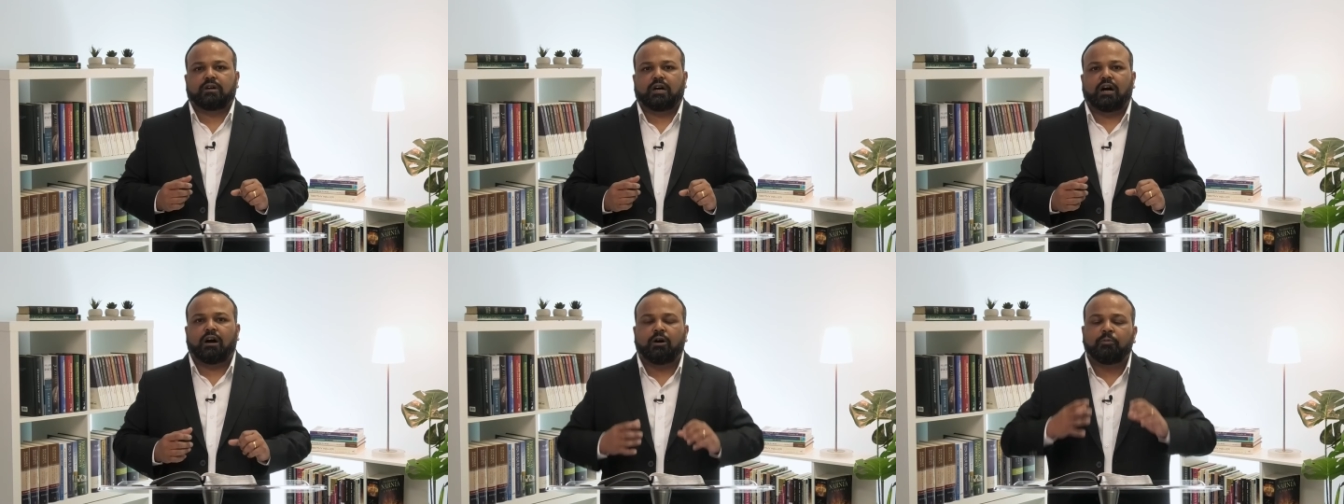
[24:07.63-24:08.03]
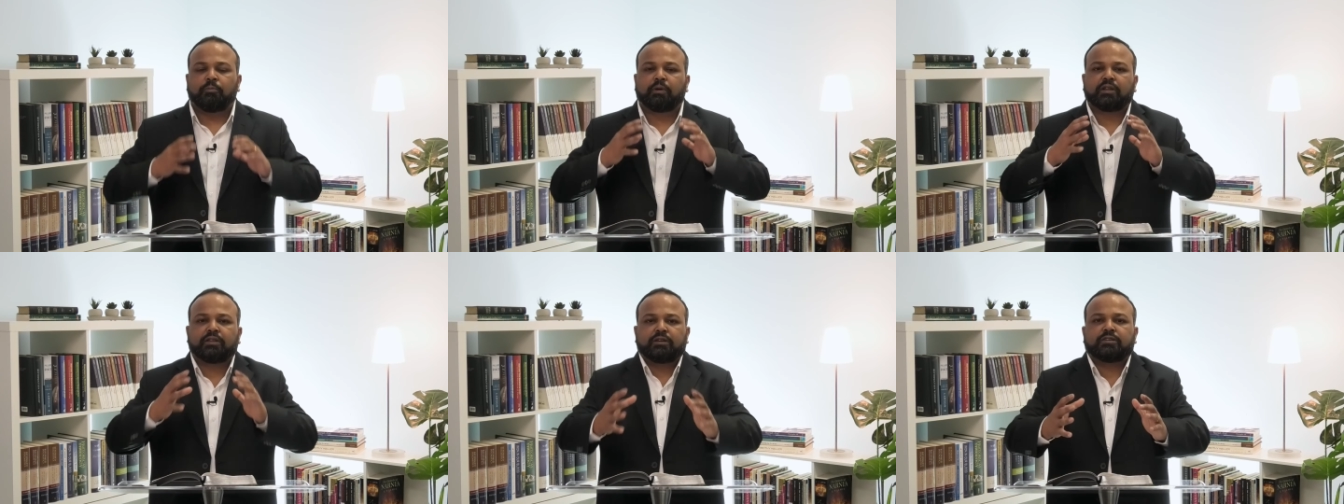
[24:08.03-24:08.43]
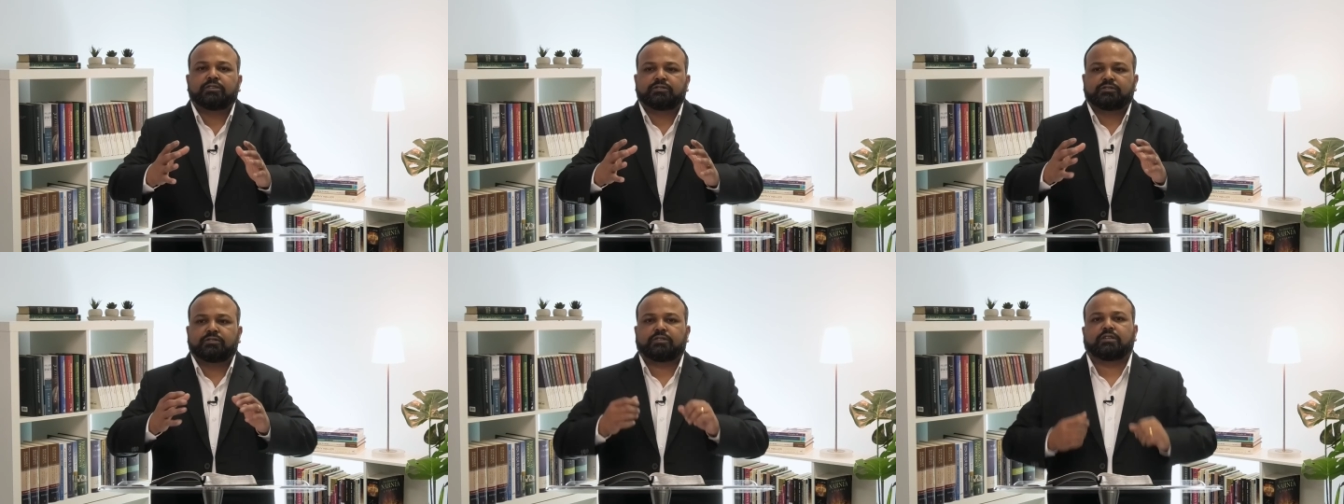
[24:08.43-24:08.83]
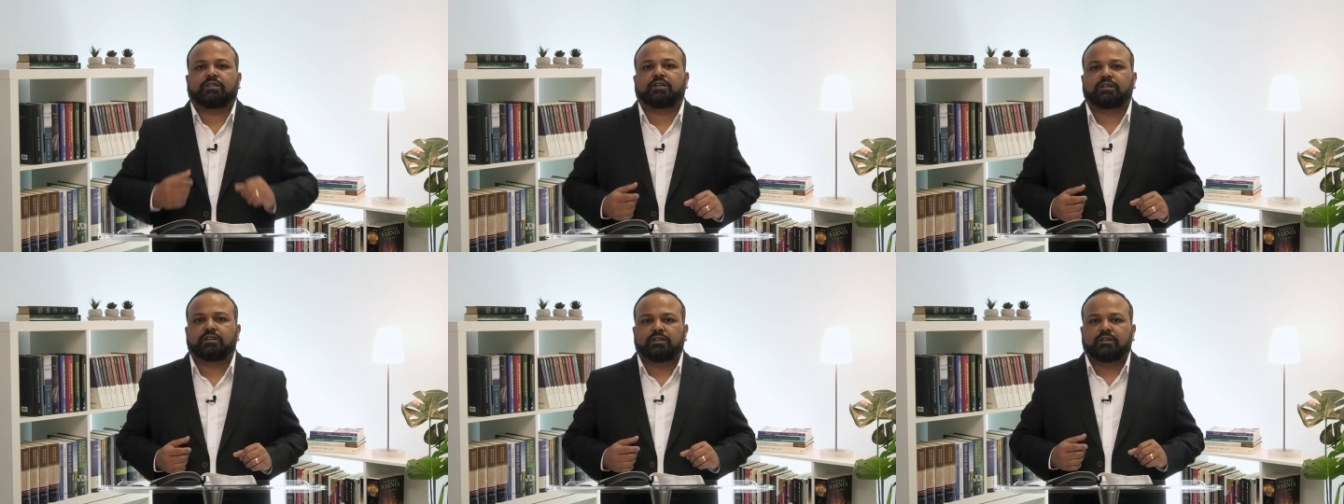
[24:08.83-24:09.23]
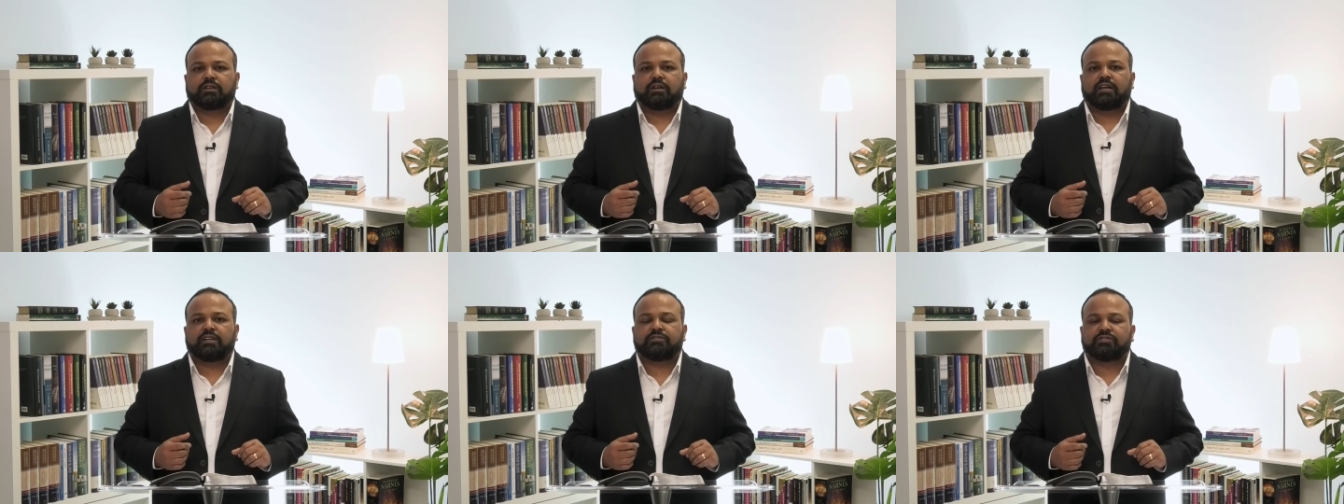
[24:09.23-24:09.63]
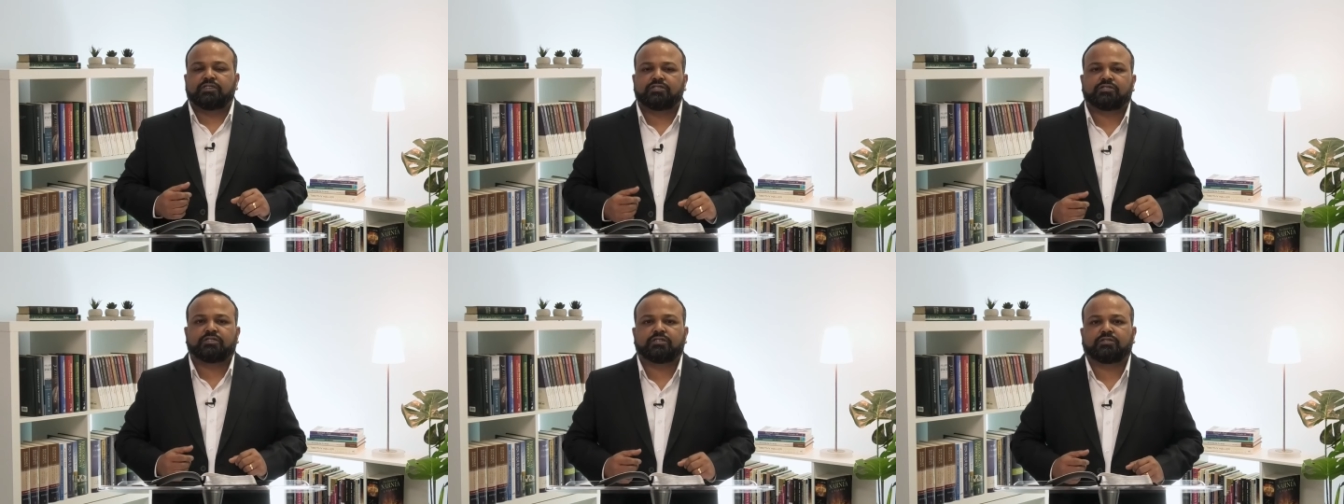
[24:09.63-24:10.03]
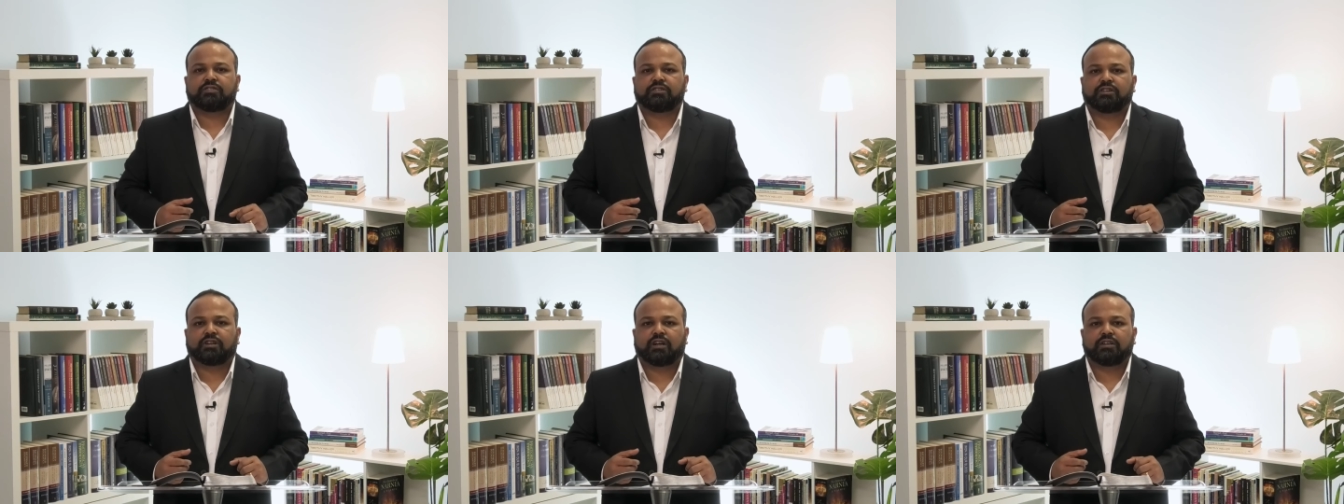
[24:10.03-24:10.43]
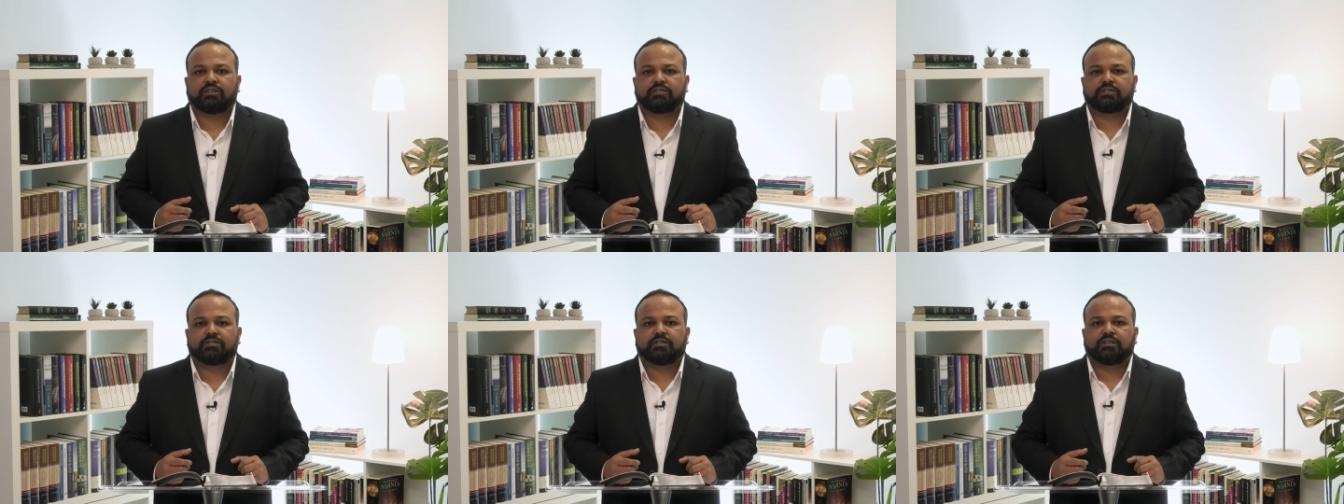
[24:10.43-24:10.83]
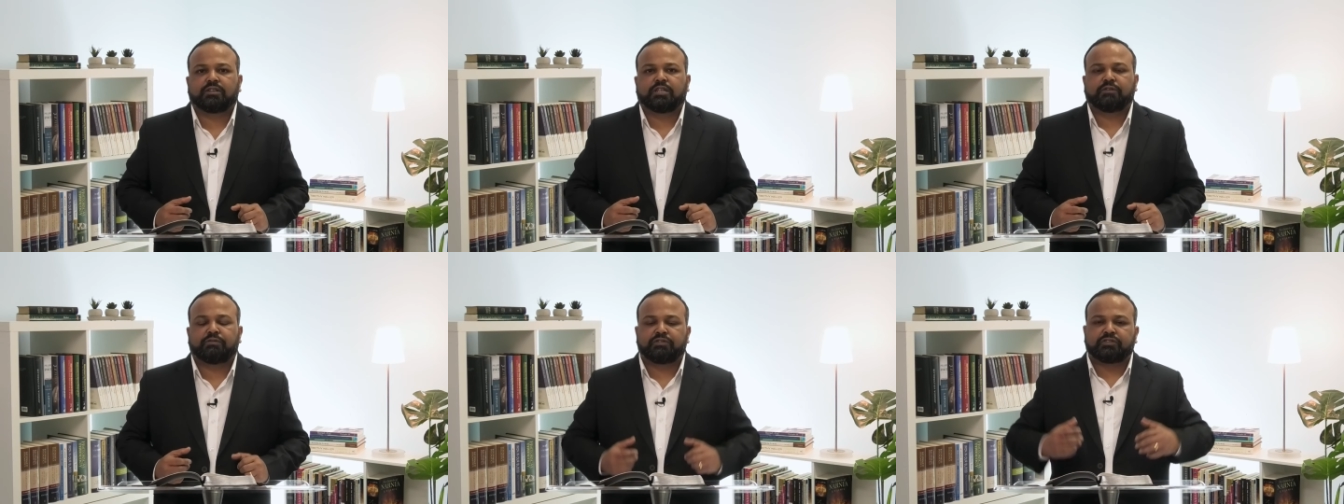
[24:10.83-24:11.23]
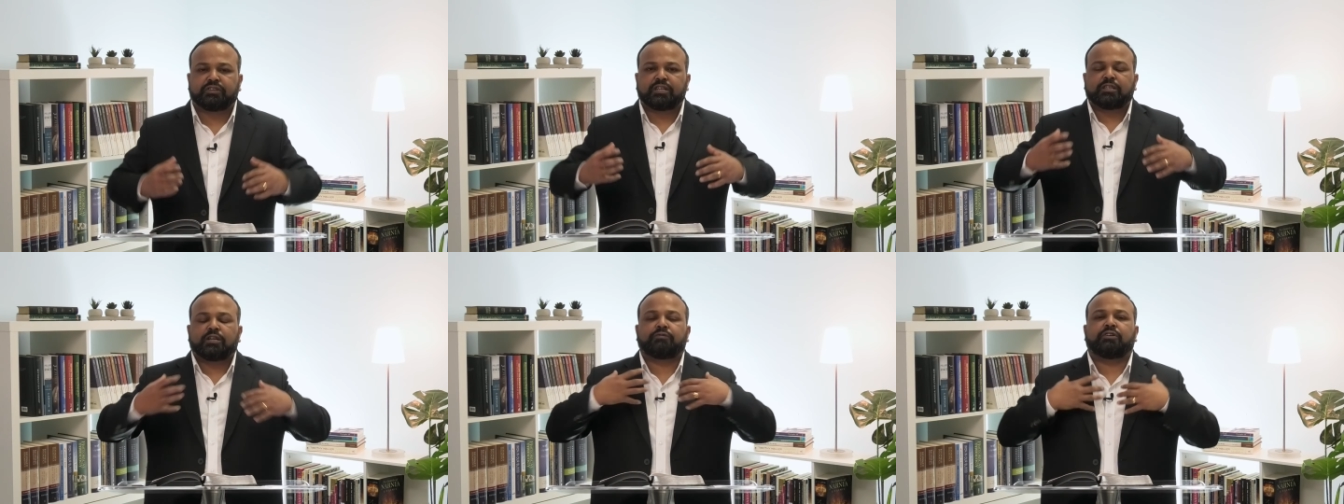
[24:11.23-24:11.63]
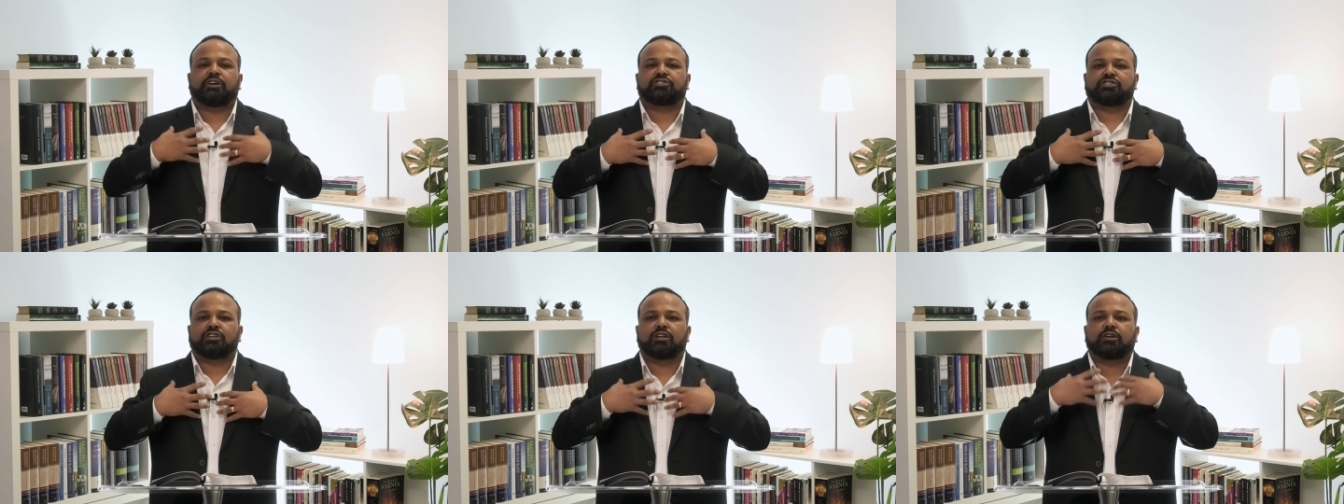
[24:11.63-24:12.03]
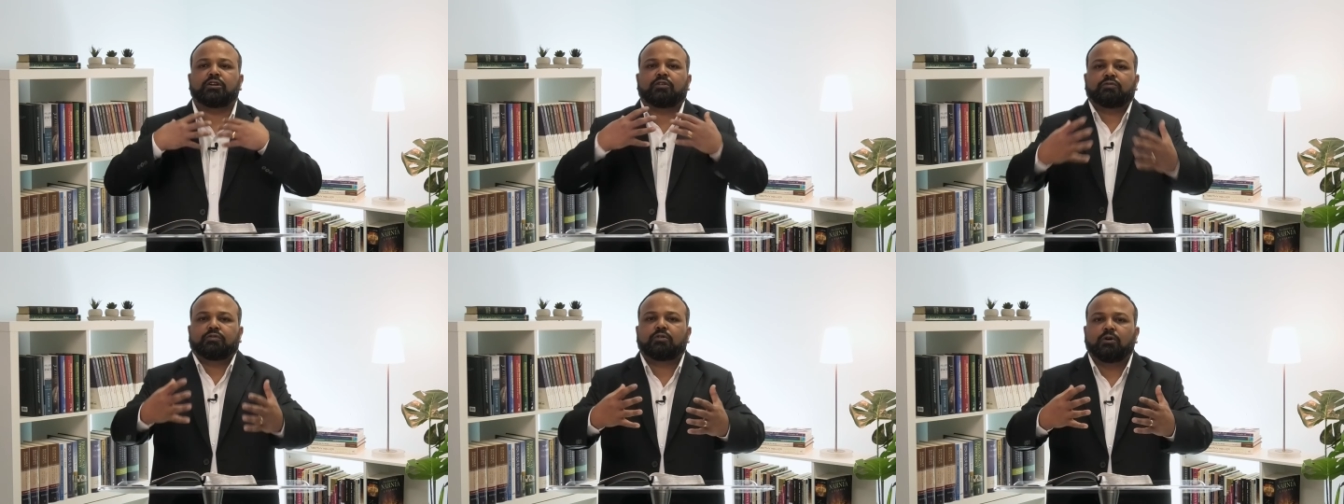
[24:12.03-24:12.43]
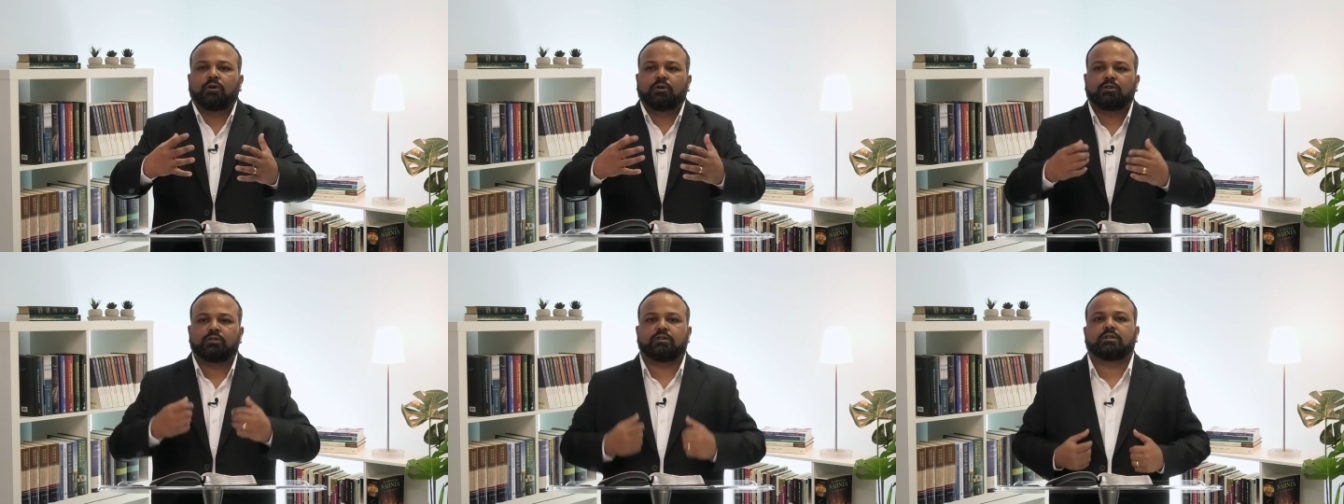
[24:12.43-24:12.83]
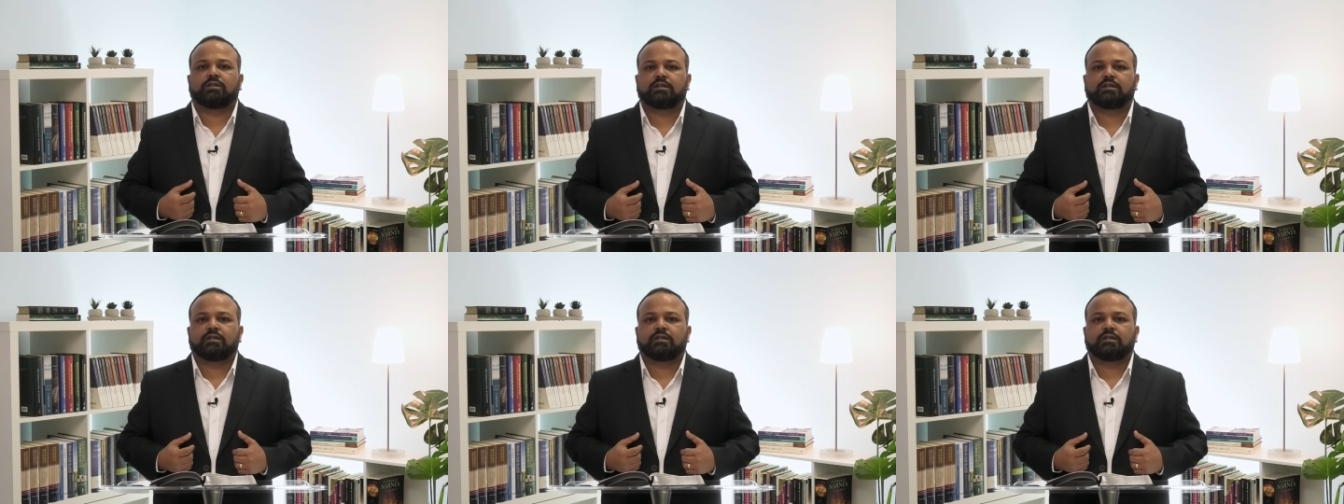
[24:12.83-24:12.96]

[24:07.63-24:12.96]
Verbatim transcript: our brothers and sisters in Christ. If you say that we are children of God,